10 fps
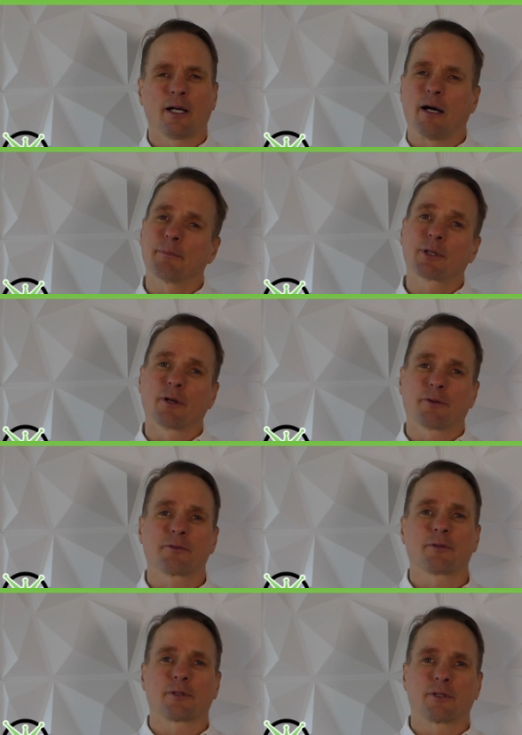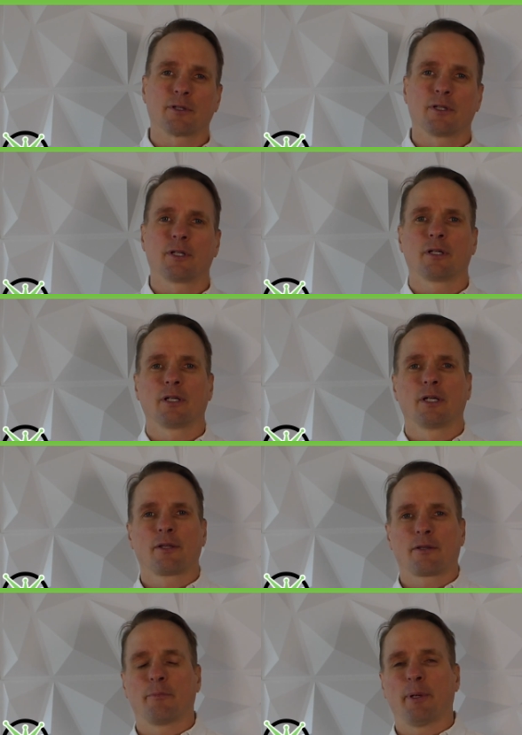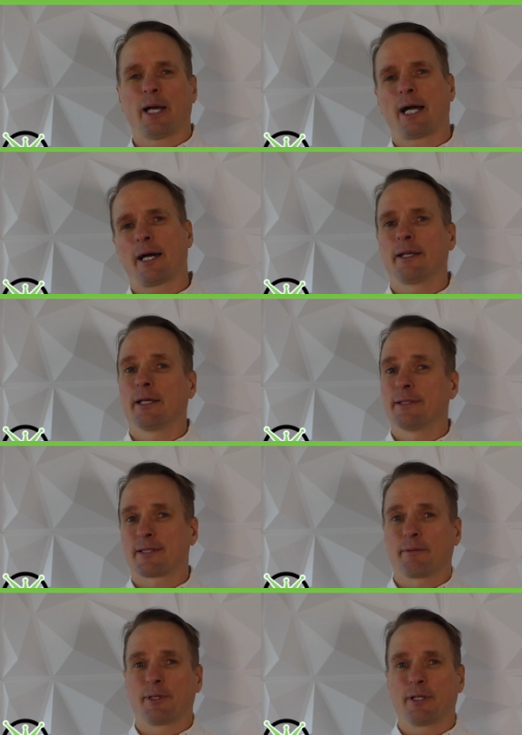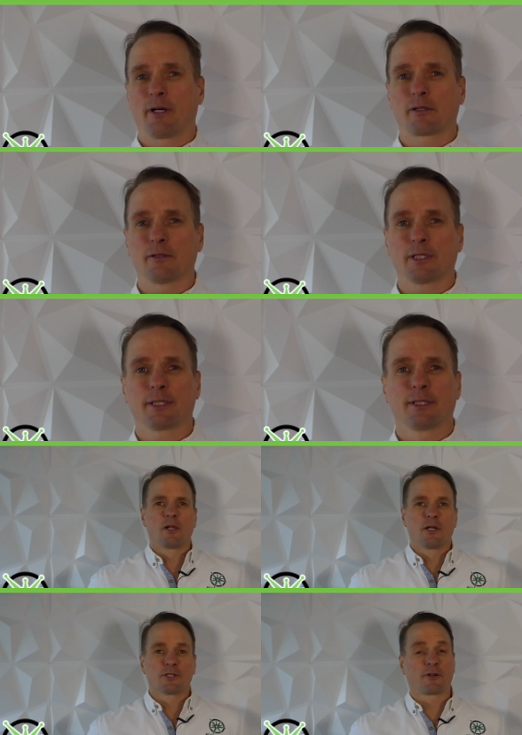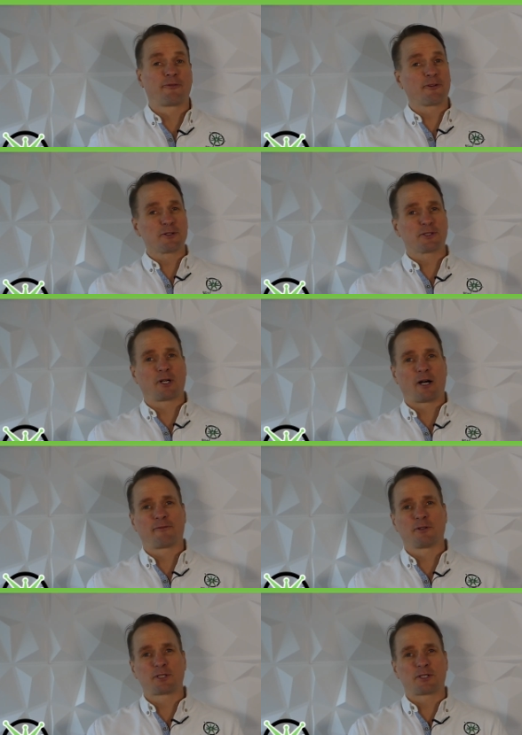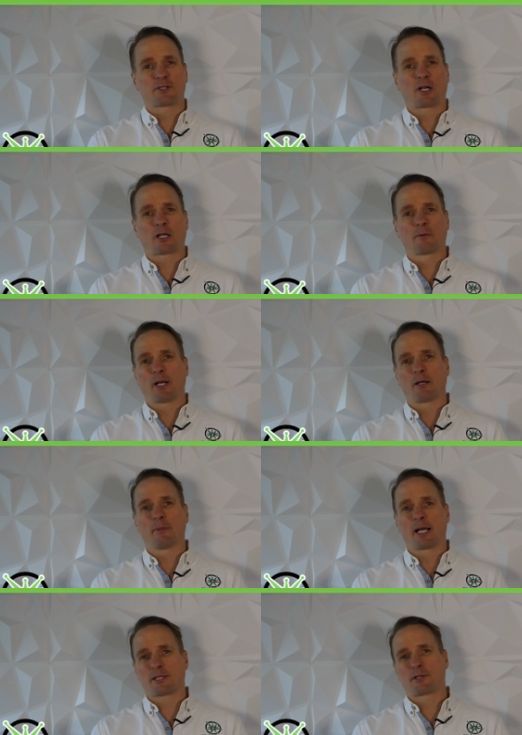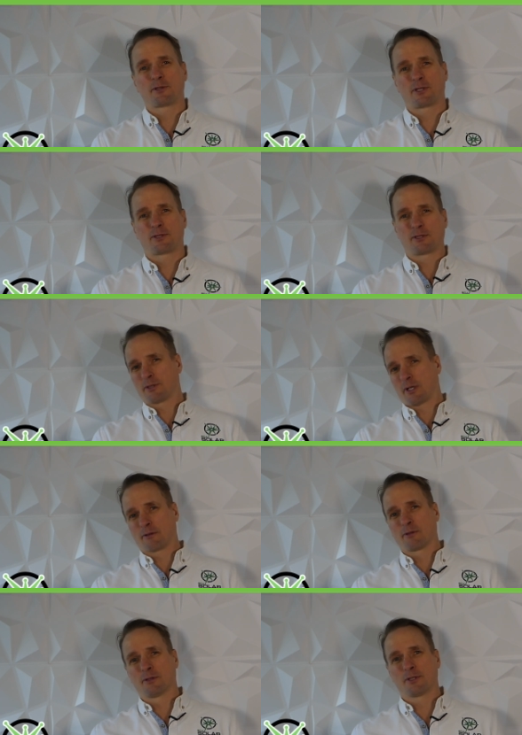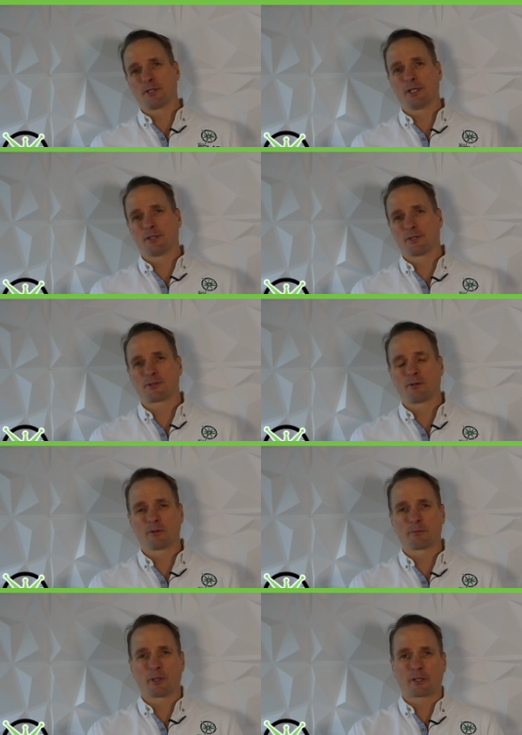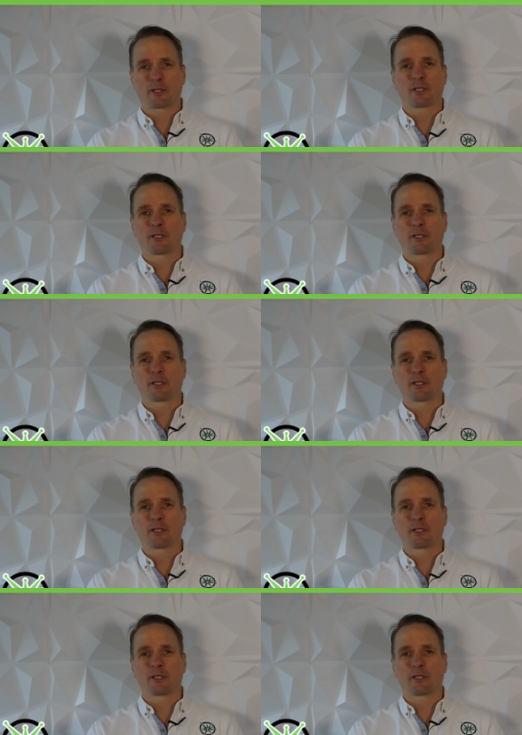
I'm going to go through the good, the bad, and some of the ugly. So first off, let's just talk about Massachusetts in general and the, and the solar market